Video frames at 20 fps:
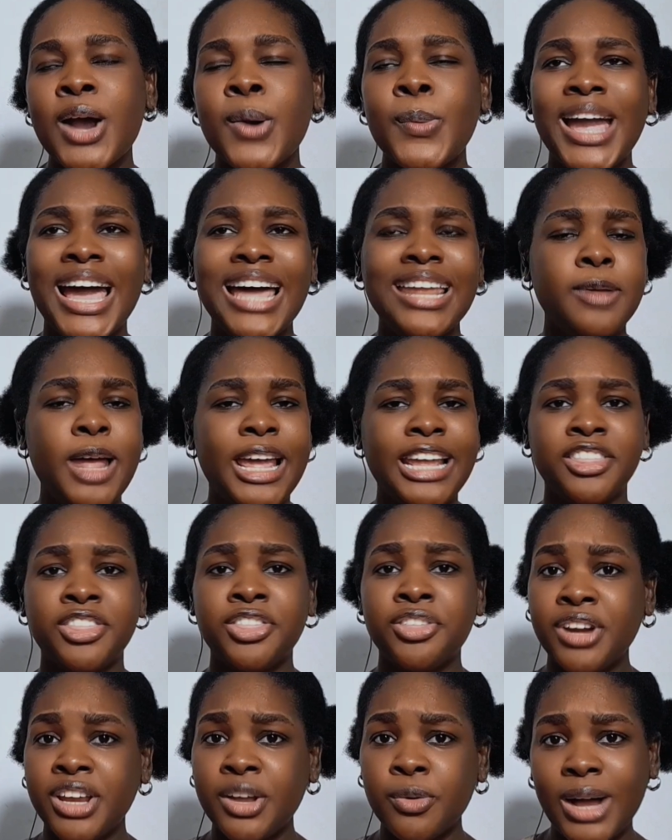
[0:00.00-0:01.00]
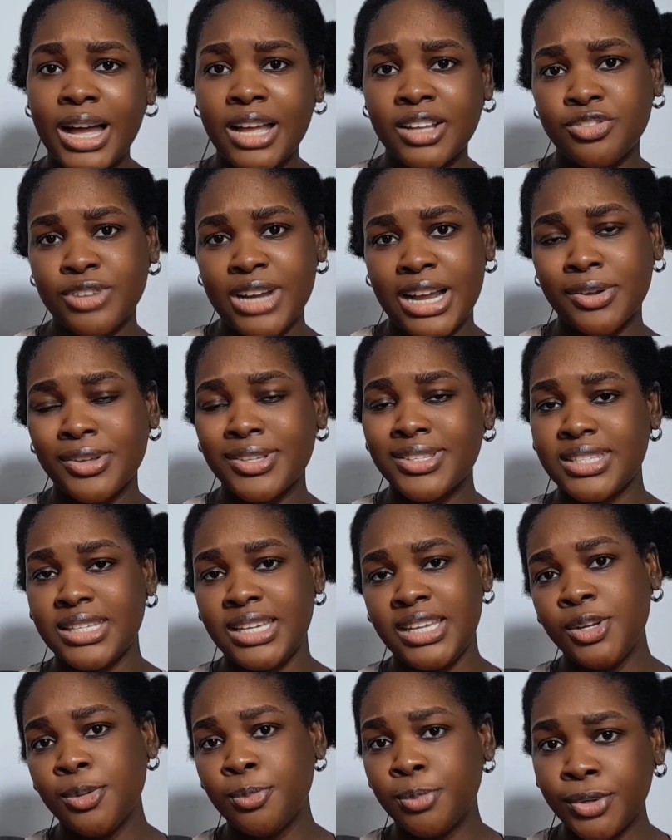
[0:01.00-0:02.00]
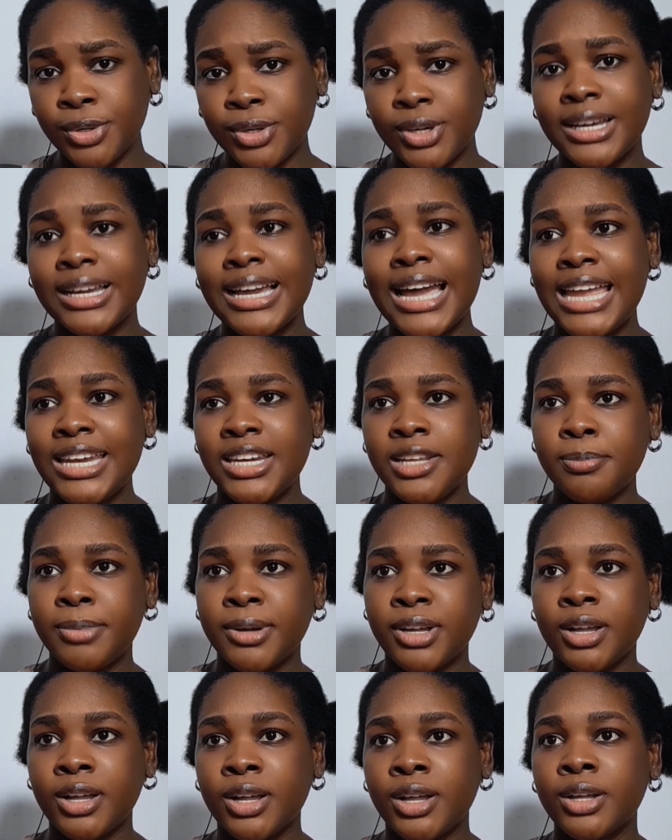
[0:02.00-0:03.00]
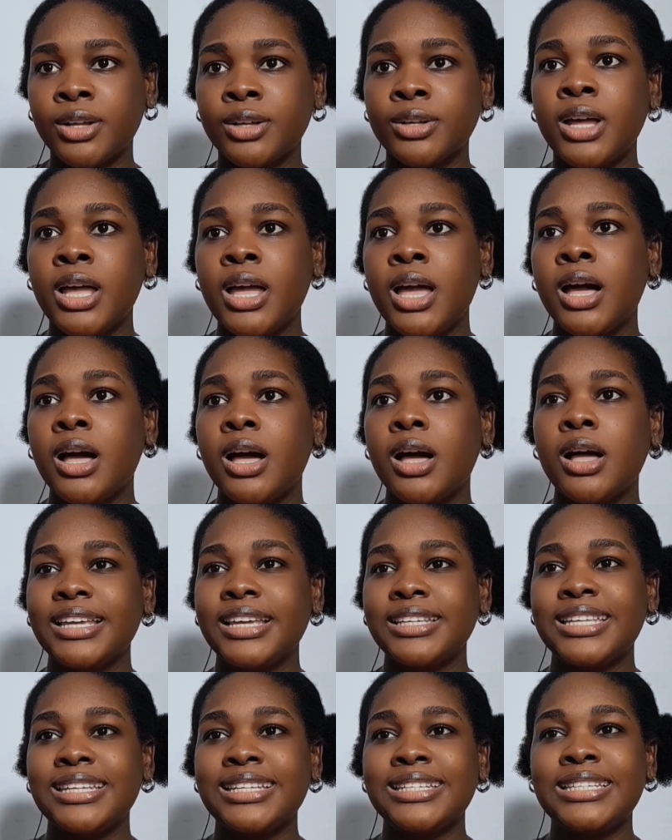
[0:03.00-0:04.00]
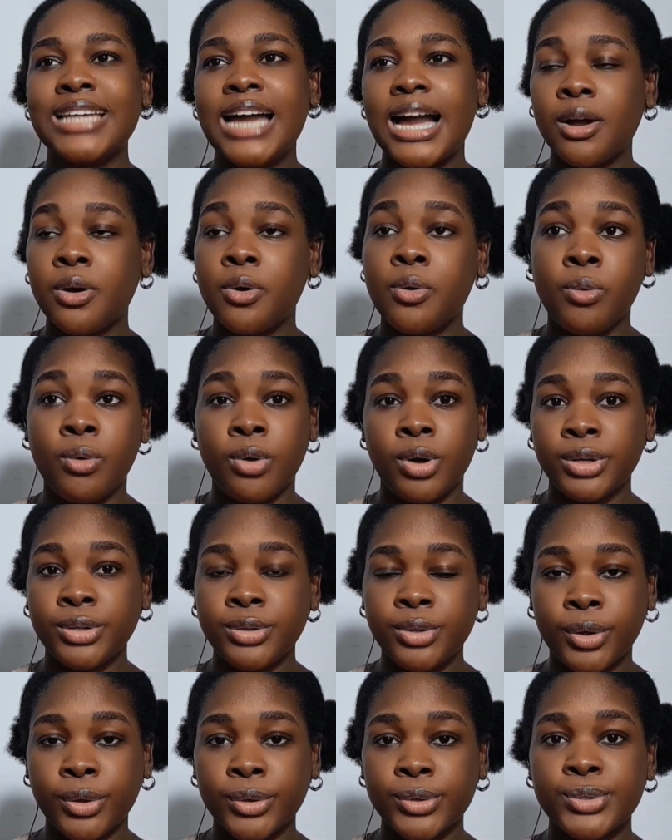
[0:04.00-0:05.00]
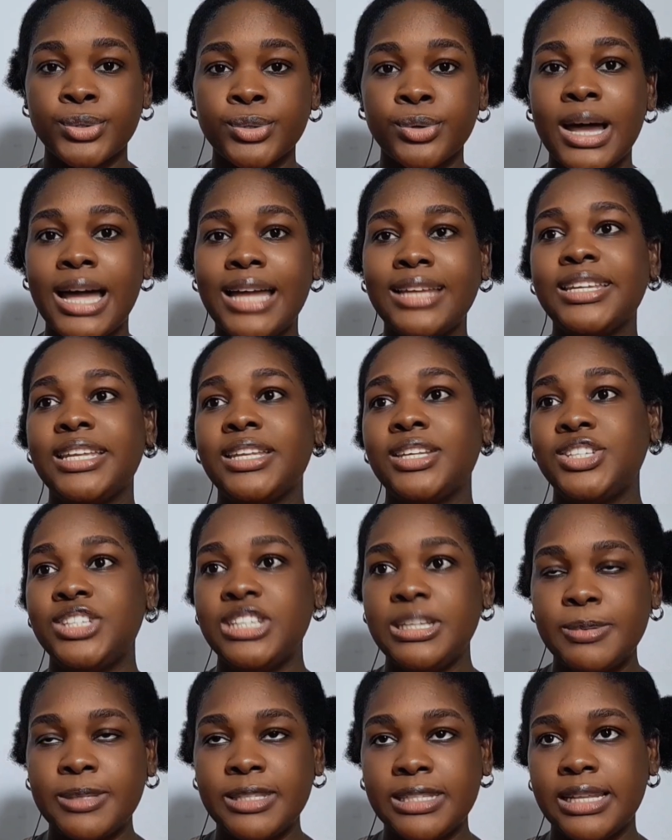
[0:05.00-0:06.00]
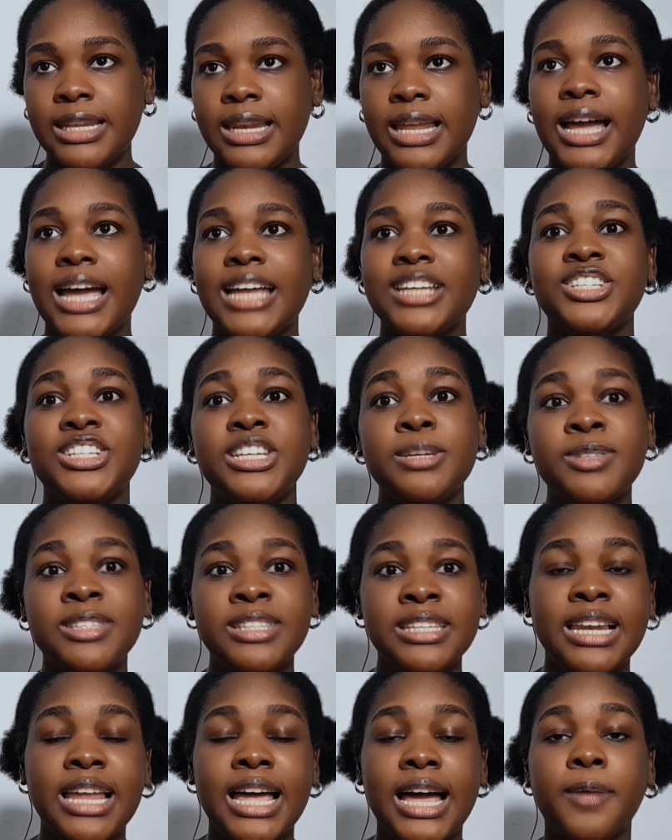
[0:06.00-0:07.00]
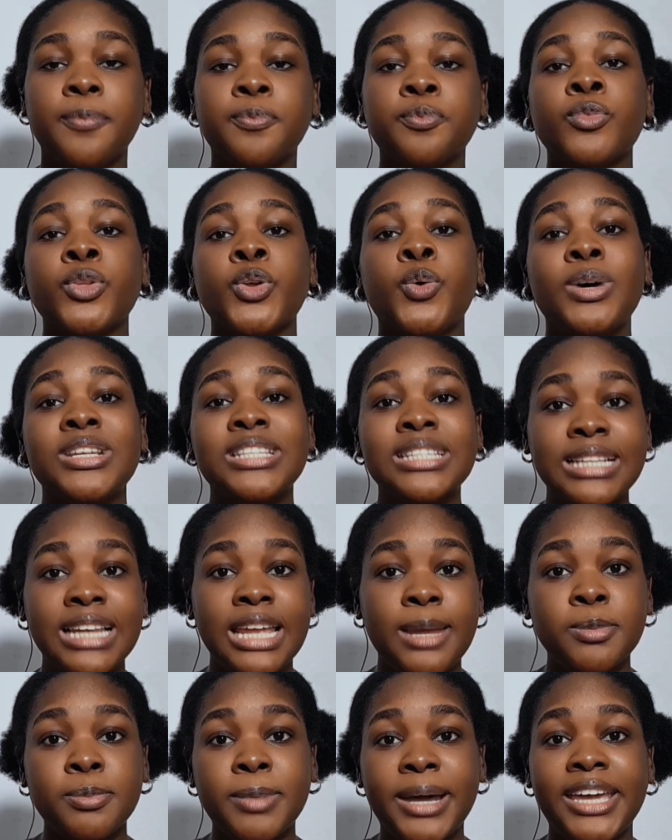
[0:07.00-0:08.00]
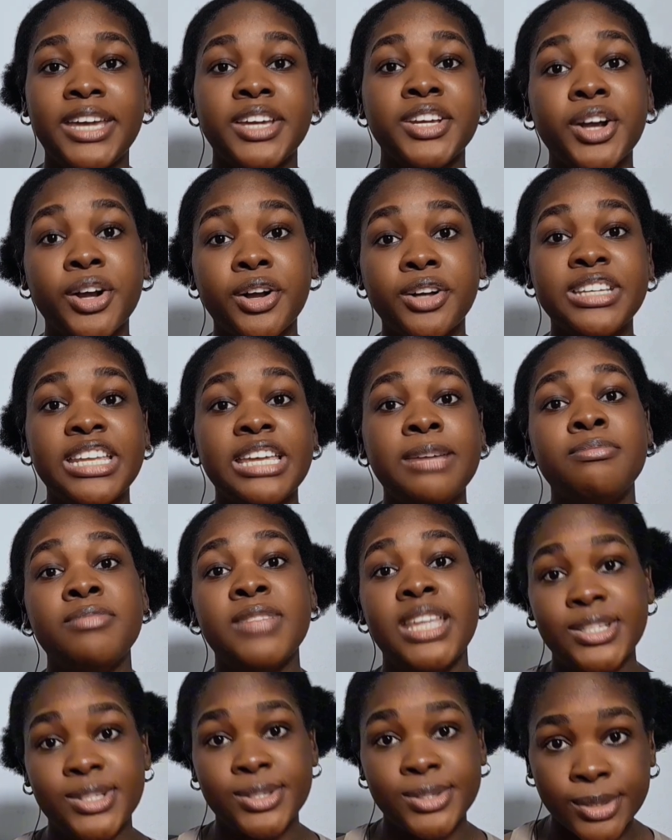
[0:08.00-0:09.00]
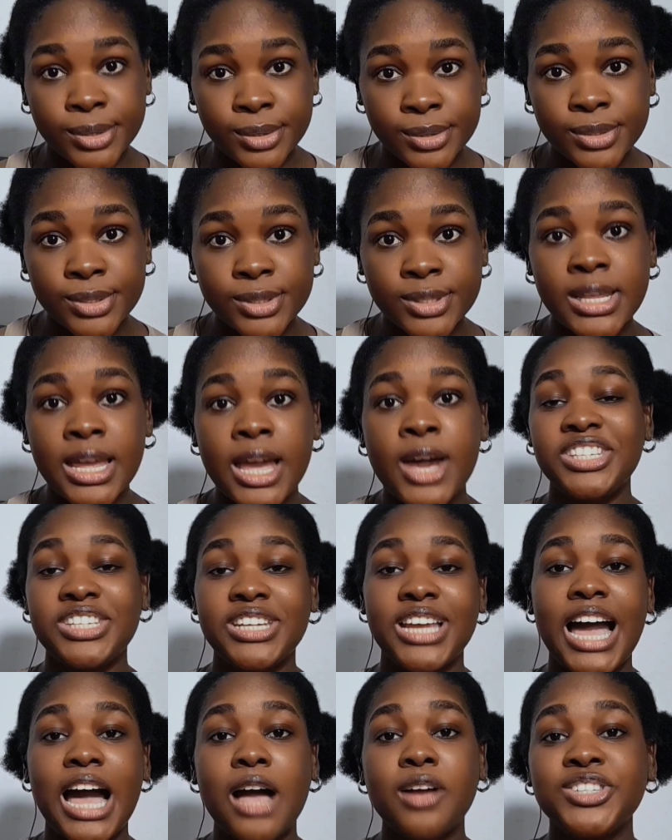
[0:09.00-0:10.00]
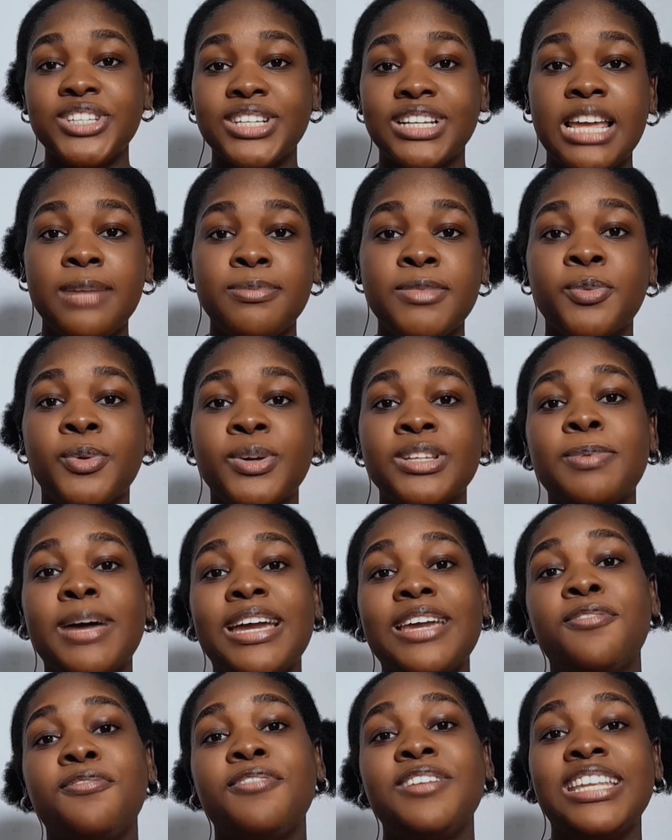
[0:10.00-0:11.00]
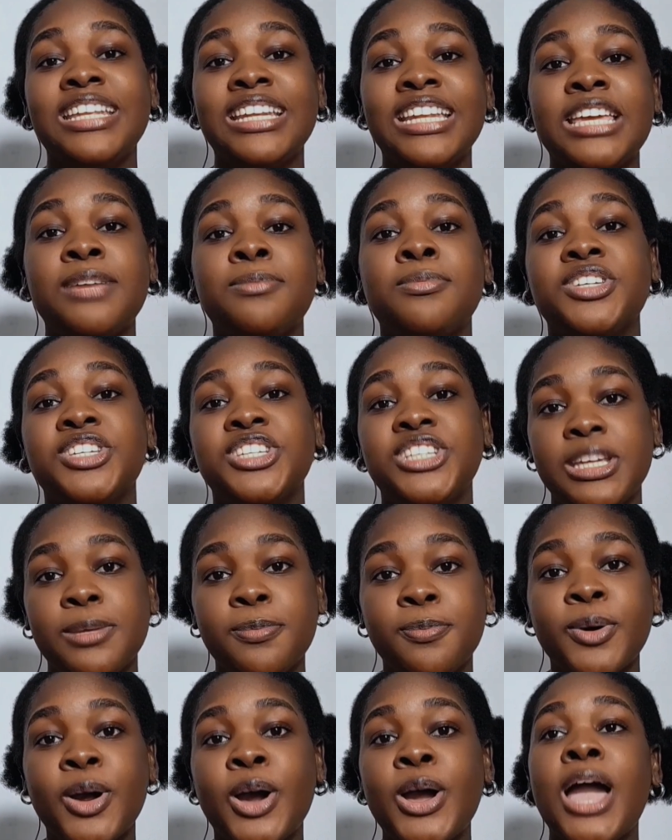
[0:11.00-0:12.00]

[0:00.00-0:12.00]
We had like 3 wild dragons in the book. Cannibal, there's a dark one also, and then Shipstealer. And Shipstealer was claimed by a girl named Nestles. How she claimed him was by feeding him sheep.